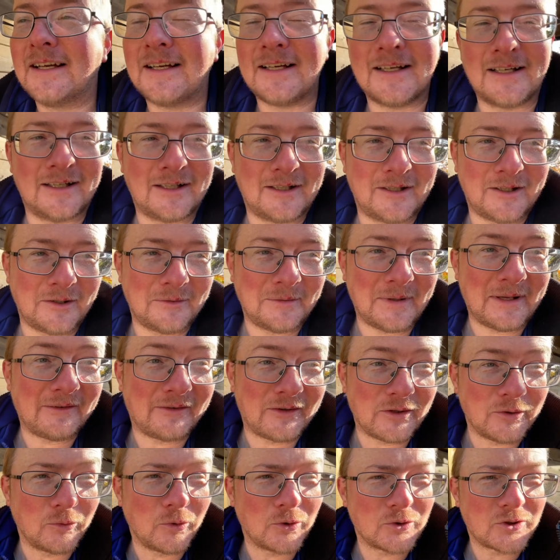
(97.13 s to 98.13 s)
Uh,
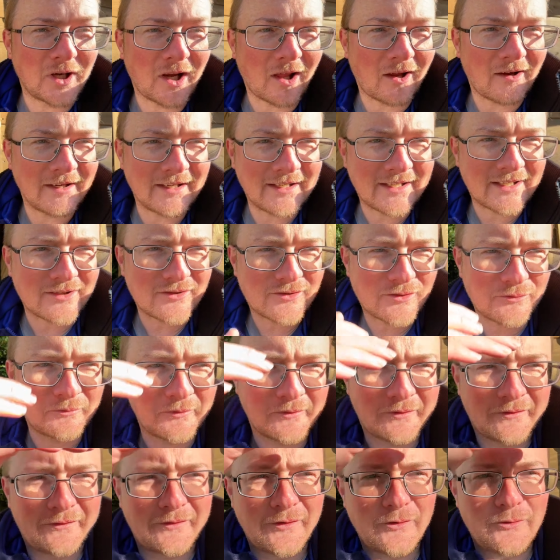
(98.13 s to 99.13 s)
if you would like some
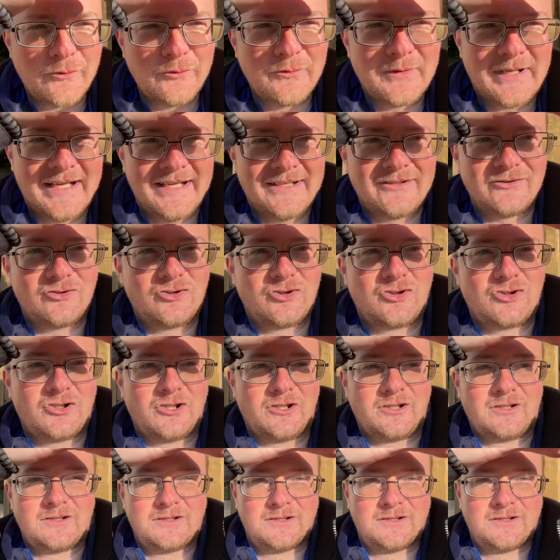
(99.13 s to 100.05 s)
foodage.